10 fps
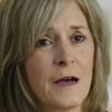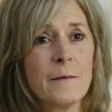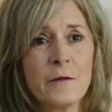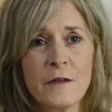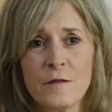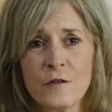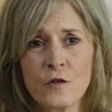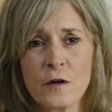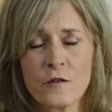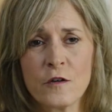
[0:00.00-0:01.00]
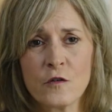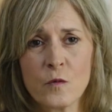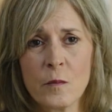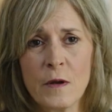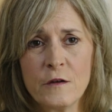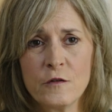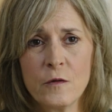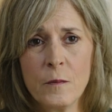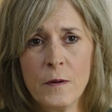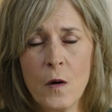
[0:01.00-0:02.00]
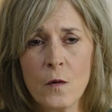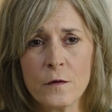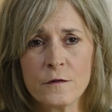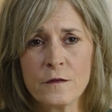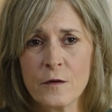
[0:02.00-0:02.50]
I believe as Christians we're meant to oppose.